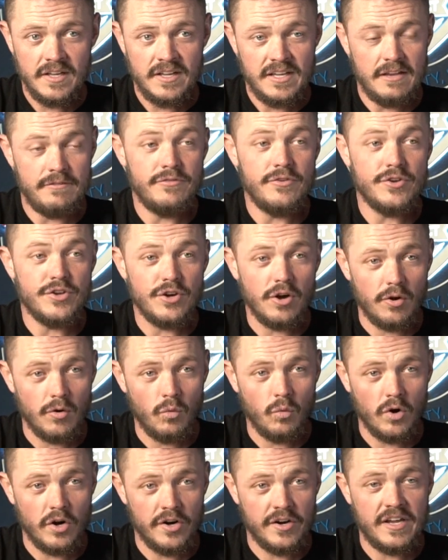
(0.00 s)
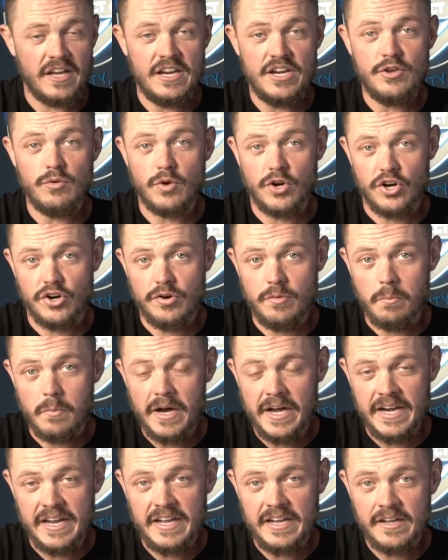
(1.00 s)
if you go to work and you earn
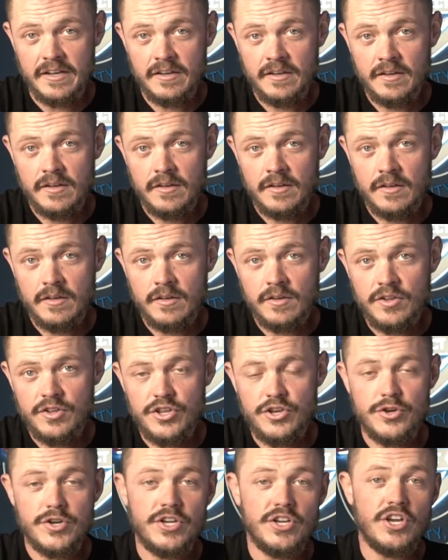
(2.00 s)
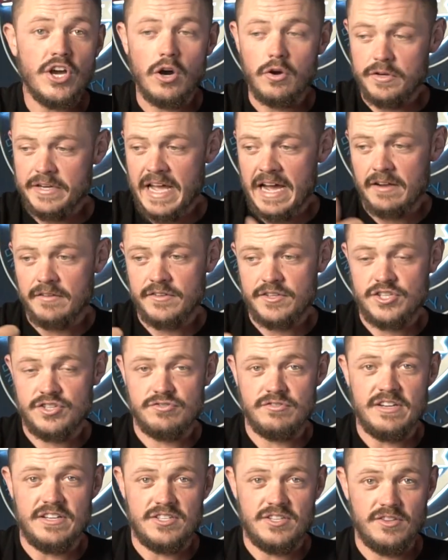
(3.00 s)
money, you could go down the
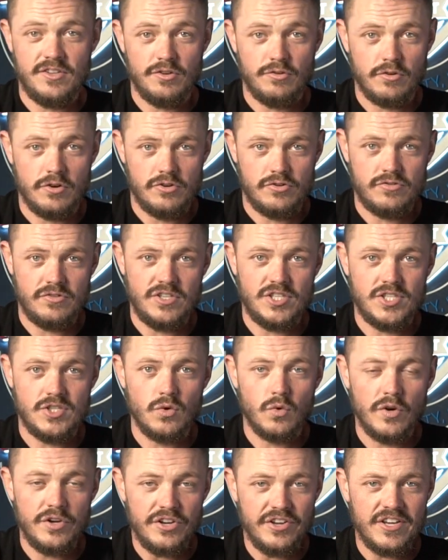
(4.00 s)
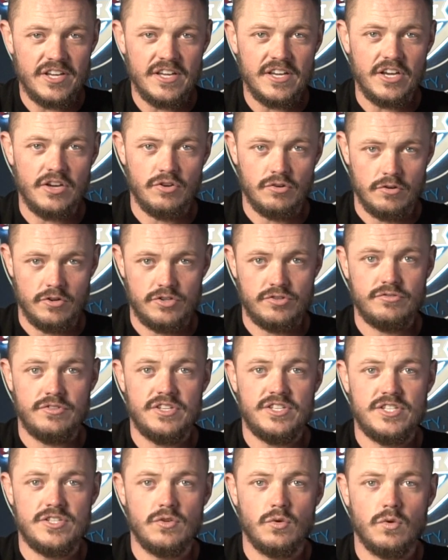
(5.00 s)
street to the grocery store and you could get
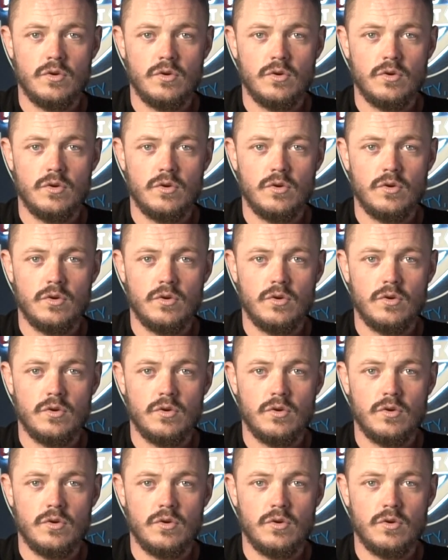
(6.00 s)
groceries